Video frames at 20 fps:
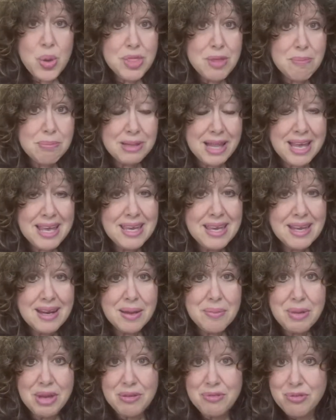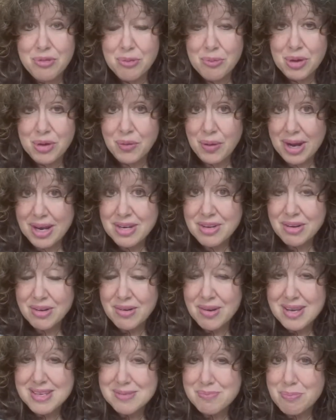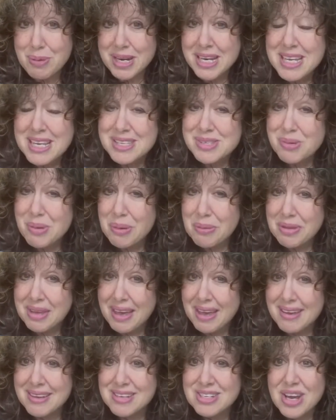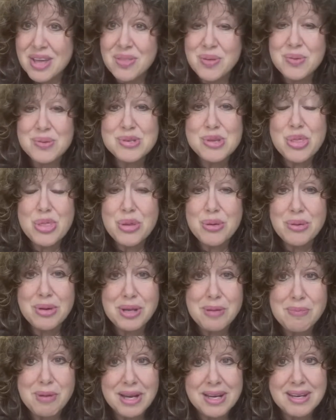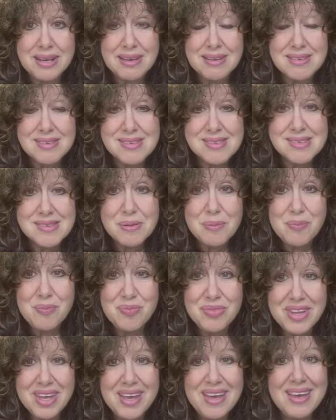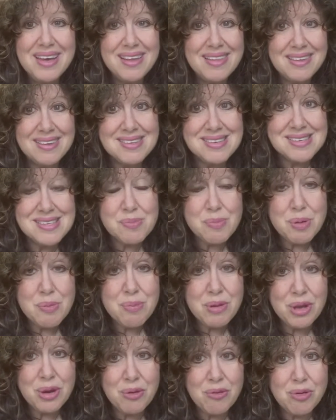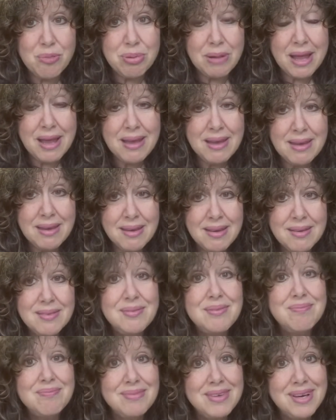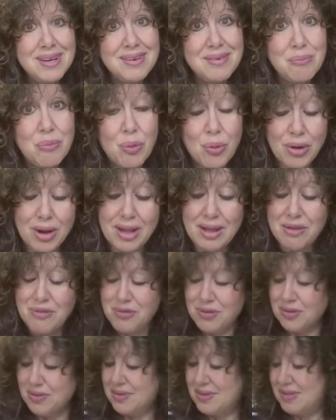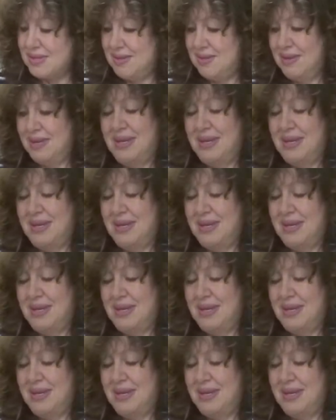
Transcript: the blanket I made for my granddaughter has bunnies around the edge and there's 30 bunnies. This is a bit bigger of a blanket, more elephants.